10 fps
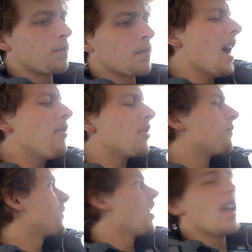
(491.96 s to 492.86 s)
I haven't.
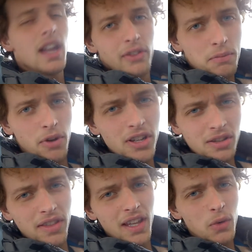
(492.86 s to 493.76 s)
If I buy
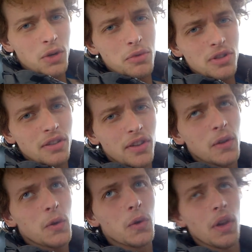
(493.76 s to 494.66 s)
something, I want to buy something
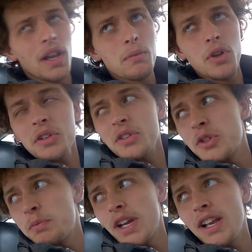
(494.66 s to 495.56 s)
good, and I'm not going
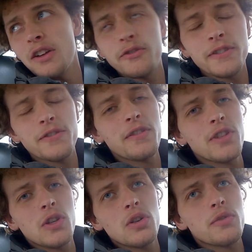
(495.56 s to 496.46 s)
to pay like
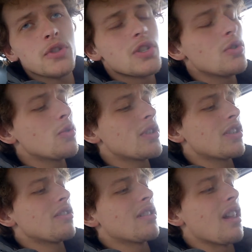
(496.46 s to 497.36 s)
50 euro for shoes which I
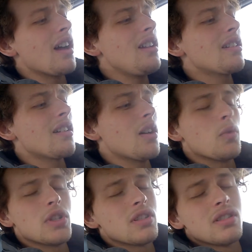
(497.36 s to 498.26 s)
don't like and
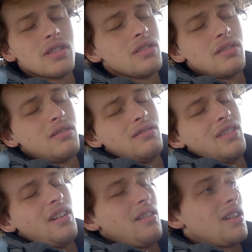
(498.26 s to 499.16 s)
which
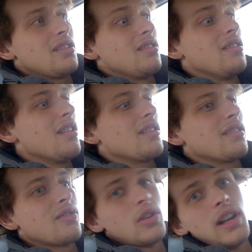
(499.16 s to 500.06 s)
are not
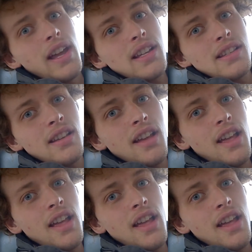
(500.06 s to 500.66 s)
relaxed